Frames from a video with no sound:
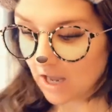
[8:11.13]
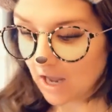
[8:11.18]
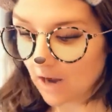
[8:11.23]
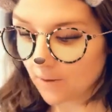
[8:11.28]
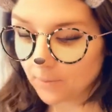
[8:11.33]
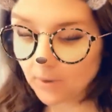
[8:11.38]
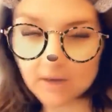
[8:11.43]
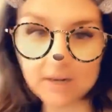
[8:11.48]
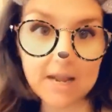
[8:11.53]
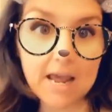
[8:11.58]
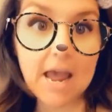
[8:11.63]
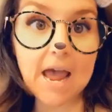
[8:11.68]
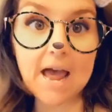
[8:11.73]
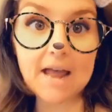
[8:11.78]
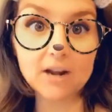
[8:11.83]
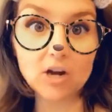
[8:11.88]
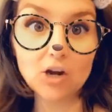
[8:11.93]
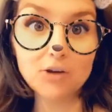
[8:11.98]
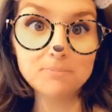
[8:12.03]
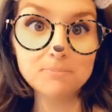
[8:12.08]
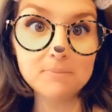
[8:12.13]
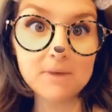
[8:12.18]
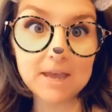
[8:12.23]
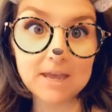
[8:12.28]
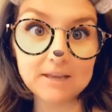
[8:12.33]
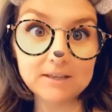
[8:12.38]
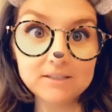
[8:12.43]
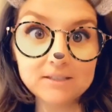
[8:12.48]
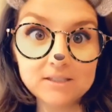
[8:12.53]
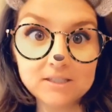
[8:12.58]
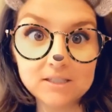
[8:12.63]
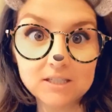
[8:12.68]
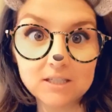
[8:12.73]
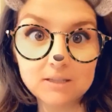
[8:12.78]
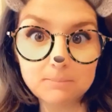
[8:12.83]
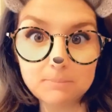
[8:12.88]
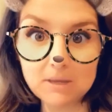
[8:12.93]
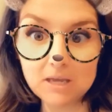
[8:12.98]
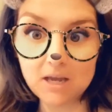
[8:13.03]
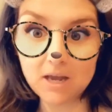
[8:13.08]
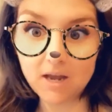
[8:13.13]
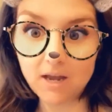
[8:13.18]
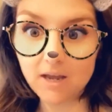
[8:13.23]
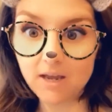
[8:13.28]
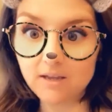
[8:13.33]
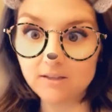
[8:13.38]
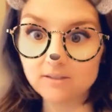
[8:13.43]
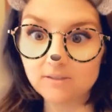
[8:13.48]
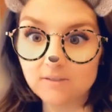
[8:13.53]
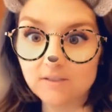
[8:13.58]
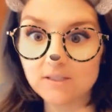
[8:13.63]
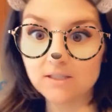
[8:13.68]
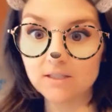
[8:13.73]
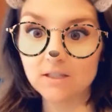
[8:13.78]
We're going to add our mint because